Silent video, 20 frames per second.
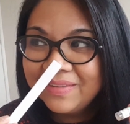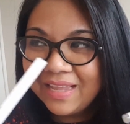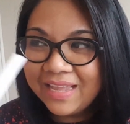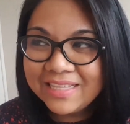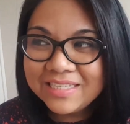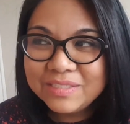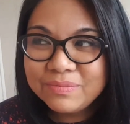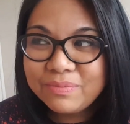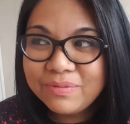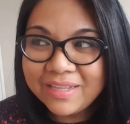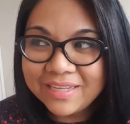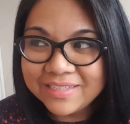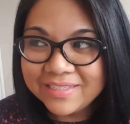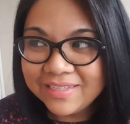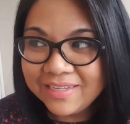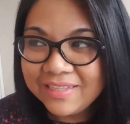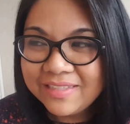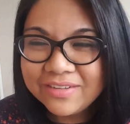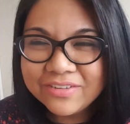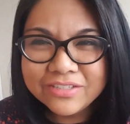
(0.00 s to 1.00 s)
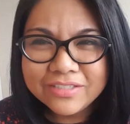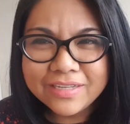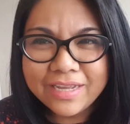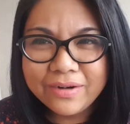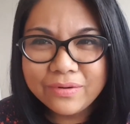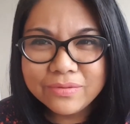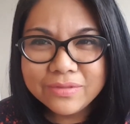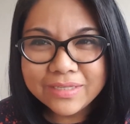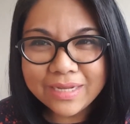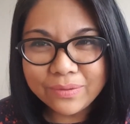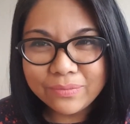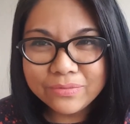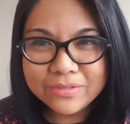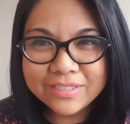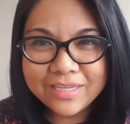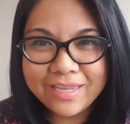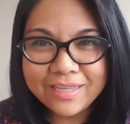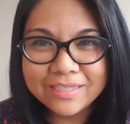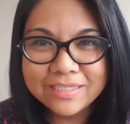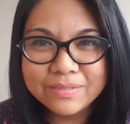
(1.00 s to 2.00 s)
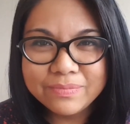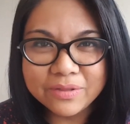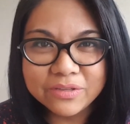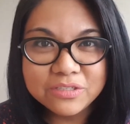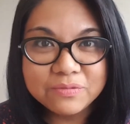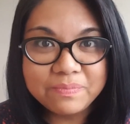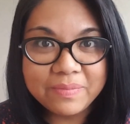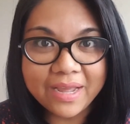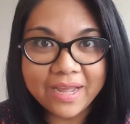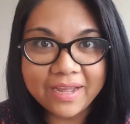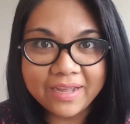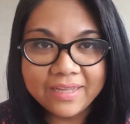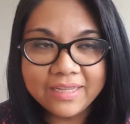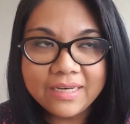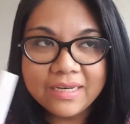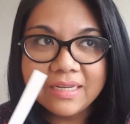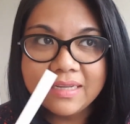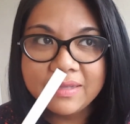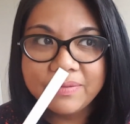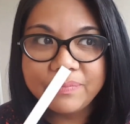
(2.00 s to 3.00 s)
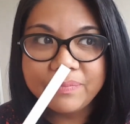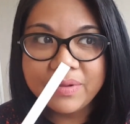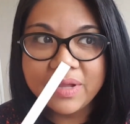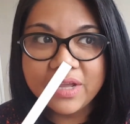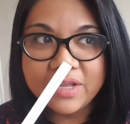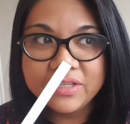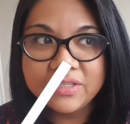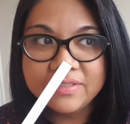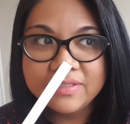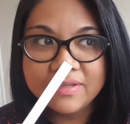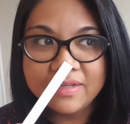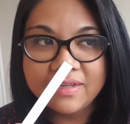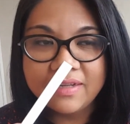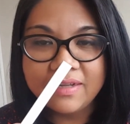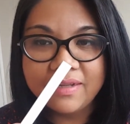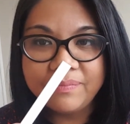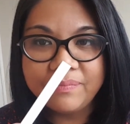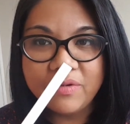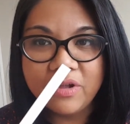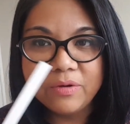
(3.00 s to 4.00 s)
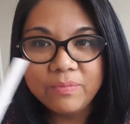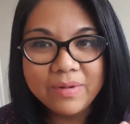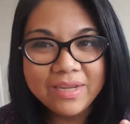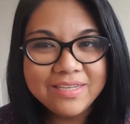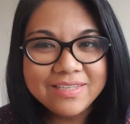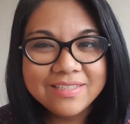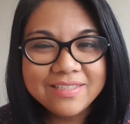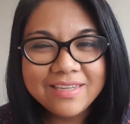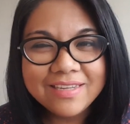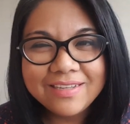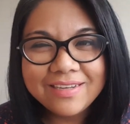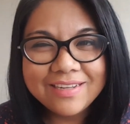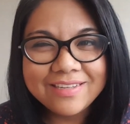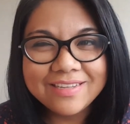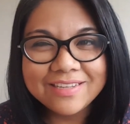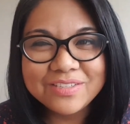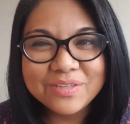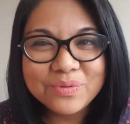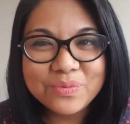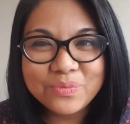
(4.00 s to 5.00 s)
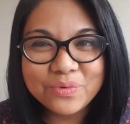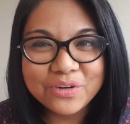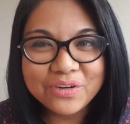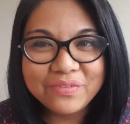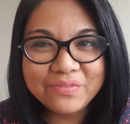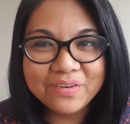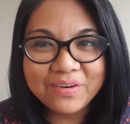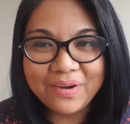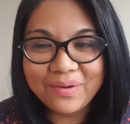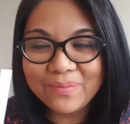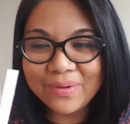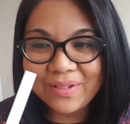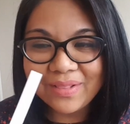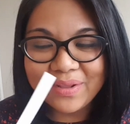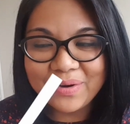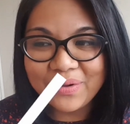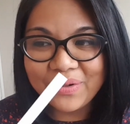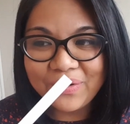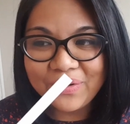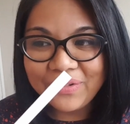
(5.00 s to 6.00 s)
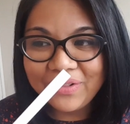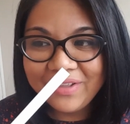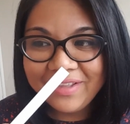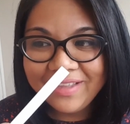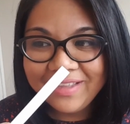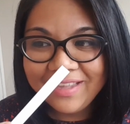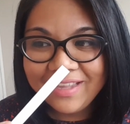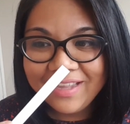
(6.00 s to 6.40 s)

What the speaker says: It's pleasant. I won't say it smells bad, but on my skin, it doesn't work very well at all.